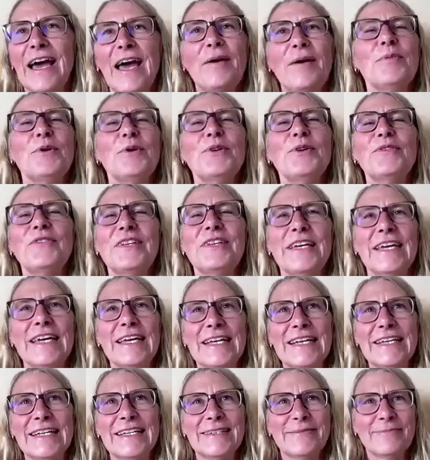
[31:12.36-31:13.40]
I moved
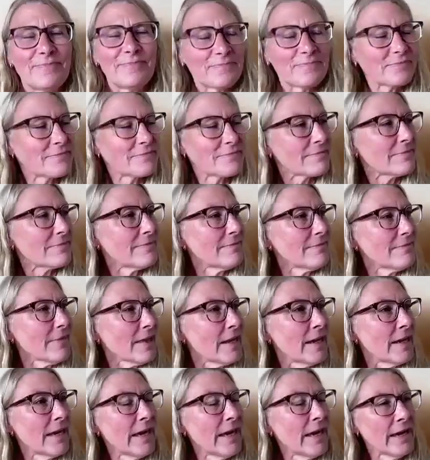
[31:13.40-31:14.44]
in.
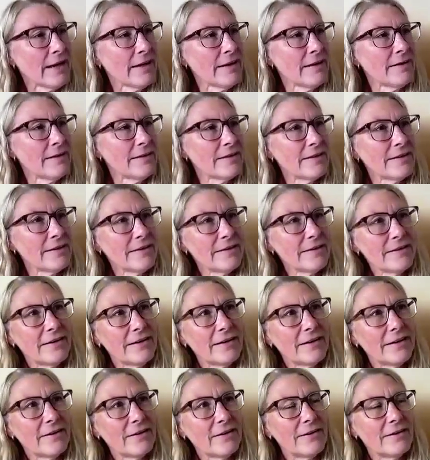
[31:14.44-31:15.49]
And
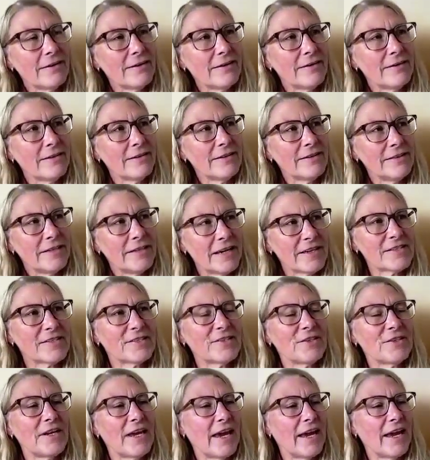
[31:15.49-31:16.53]

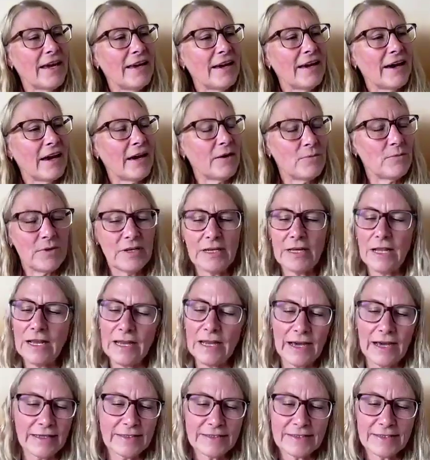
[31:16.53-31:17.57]
yesterday, I
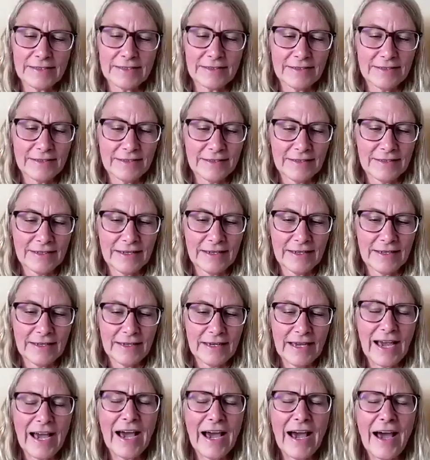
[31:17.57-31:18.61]
realized
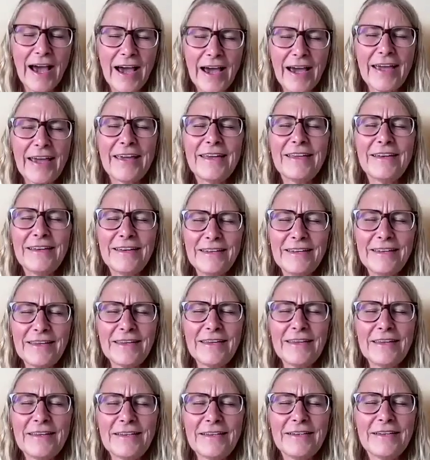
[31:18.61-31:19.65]
I
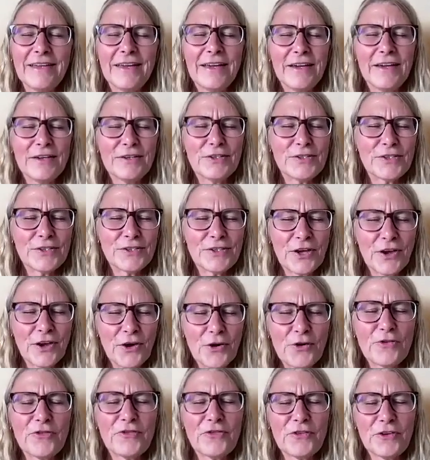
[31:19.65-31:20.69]
need
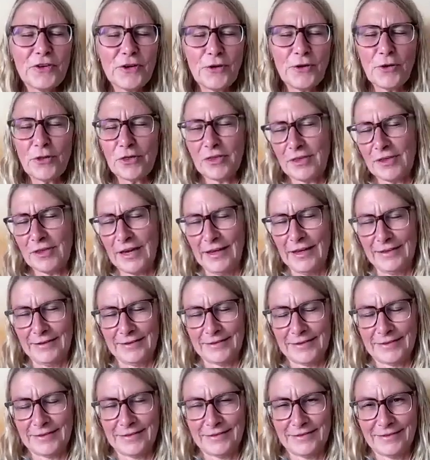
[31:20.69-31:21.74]
so few
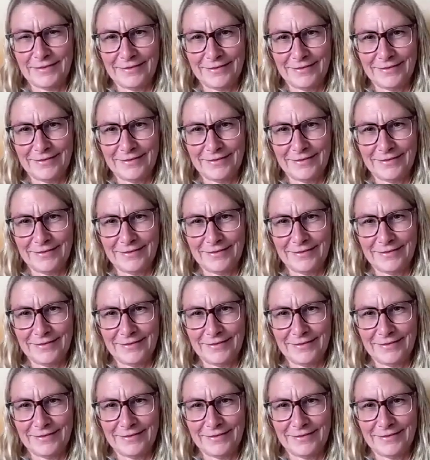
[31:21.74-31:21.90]
things